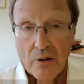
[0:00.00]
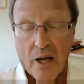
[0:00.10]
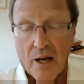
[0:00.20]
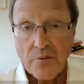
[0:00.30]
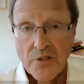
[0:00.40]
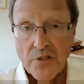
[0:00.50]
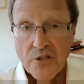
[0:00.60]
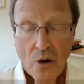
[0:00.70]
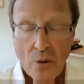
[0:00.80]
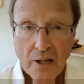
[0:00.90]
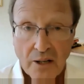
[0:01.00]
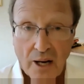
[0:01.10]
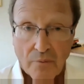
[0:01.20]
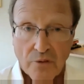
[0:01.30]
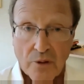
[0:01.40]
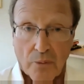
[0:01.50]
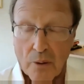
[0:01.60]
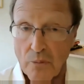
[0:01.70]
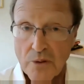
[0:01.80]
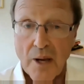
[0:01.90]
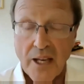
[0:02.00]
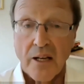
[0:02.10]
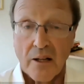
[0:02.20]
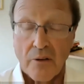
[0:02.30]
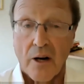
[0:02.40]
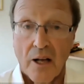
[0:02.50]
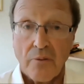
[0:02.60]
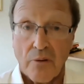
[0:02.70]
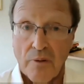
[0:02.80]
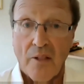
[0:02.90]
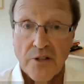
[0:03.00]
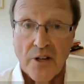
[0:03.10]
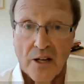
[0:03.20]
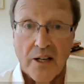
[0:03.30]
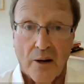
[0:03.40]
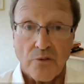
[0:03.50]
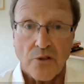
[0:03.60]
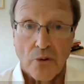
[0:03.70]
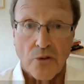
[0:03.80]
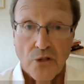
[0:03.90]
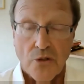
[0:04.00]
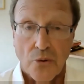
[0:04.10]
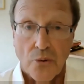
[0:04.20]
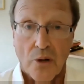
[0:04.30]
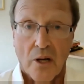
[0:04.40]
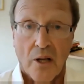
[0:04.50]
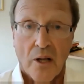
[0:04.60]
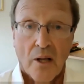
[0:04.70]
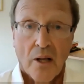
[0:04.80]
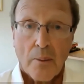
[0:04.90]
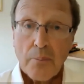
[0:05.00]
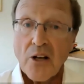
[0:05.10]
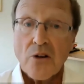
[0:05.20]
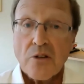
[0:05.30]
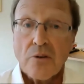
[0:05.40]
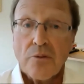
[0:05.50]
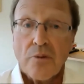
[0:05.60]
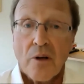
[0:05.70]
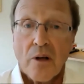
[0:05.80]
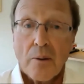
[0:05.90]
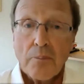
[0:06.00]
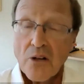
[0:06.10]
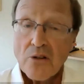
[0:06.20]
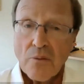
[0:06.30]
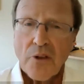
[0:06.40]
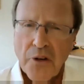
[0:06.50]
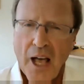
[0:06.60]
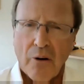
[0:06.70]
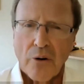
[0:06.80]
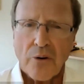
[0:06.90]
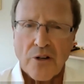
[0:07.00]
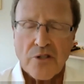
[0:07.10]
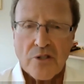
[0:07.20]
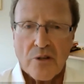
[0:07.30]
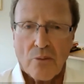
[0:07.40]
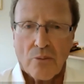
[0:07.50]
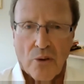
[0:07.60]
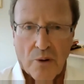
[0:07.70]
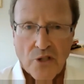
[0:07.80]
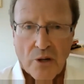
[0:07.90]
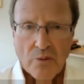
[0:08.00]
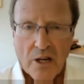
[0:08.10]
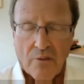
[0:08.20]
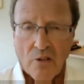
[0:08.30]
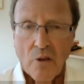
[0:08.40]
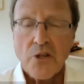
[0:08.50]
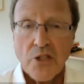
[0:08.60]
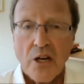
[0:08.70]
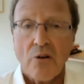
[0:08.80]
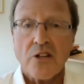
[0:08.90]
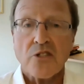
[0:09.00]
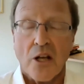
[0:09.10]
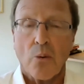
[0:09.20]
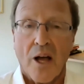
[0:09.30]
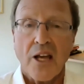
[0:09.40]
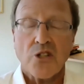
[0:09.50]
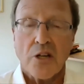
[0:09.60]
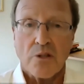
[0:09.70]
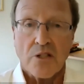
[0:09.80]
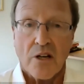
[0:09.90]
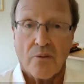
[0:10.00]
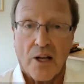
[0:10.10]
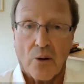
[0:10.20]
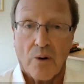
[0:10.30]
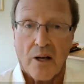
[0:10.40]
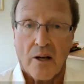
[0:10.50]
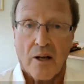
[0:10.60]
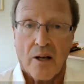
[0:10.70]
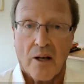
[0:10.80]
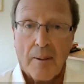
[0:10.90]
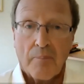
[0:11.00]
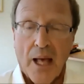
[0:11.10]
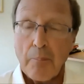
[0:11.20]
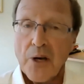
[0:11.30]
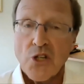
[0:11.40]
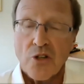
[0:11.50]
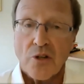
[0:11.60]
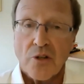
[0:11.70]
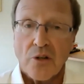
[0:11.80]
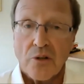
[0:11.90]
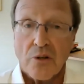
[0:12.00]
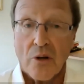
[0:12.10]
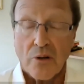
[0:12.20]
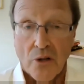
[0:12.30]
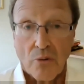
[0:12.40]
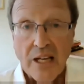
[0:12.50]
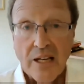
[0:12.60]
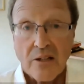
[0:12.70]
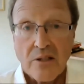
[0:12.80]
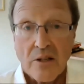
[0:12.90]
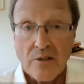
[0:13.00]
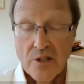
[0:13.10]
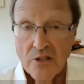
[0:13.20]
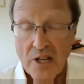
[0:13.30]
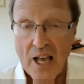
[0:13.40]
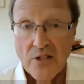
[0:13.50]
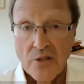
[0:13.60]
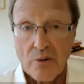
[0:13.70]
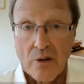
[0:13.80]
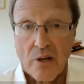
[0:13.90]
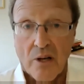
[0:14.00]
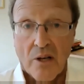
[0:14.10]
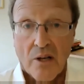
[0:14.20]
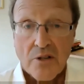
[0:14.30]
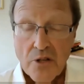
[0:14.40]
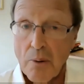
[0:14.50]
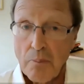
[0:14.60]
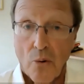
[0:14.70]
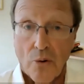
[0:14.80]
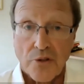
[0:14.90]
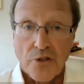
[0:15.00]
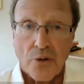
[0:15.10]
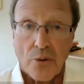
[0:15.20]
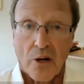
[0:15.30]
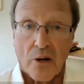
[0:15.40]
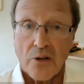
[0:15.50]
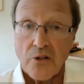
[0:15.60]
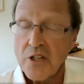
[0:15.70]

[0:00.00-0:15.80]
life so uncomfortable and was making the life of others uncomfortable too, because of the narrowness with which she was living, the materialistic way she was living, where ambition and greed and success were so important to her. And